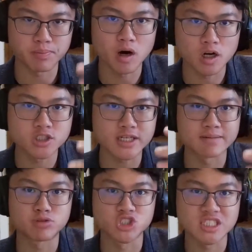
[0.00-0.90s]
parts and
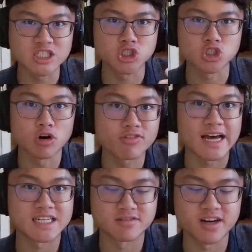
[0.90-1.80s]
procedures of
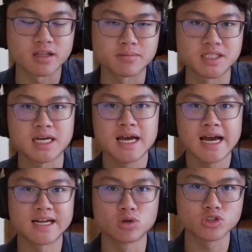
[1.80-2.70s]
that development,
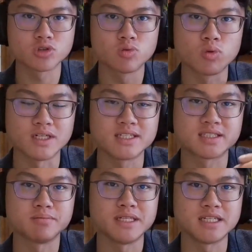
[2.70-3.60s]
and also what does
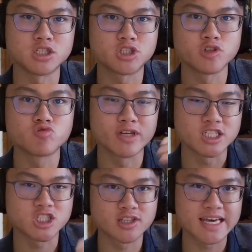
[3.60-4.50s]
it mean to
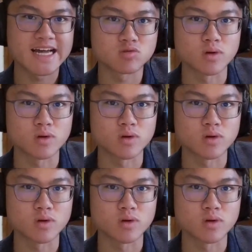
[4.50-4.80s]
reach the end?